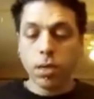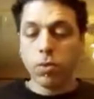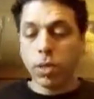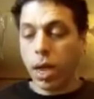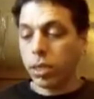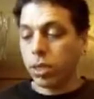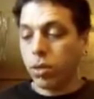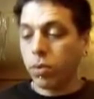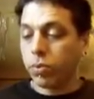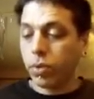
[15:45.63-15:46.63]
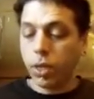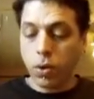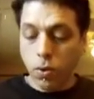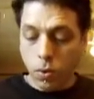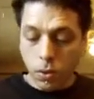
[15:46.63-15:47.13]
which I actually thought was really
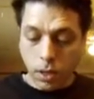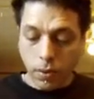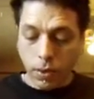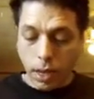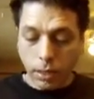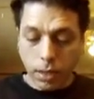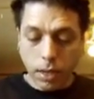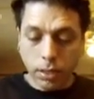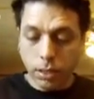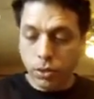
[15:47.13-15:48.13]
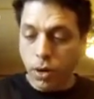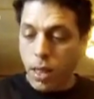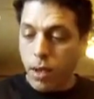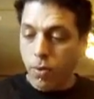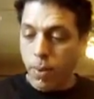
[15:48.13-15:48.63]
cool, and I would like to actually try
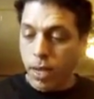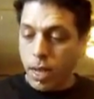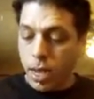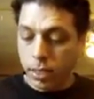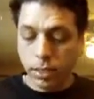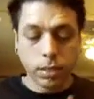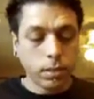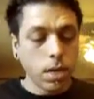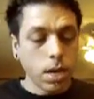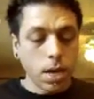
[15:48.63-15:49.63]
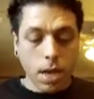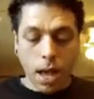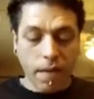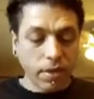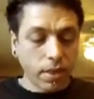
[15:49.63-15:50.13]
that with my guys, and
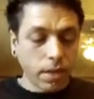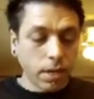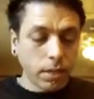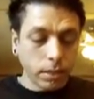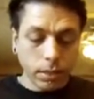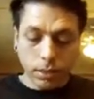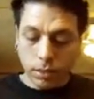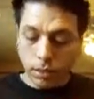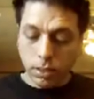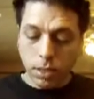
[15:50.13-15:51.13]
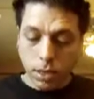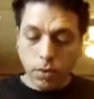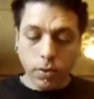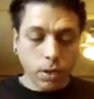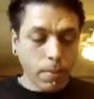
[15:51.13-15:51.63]
having this
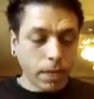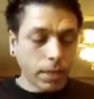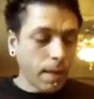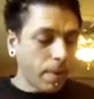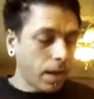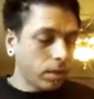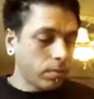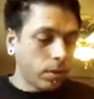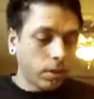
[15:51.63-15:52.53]
really makes that possible.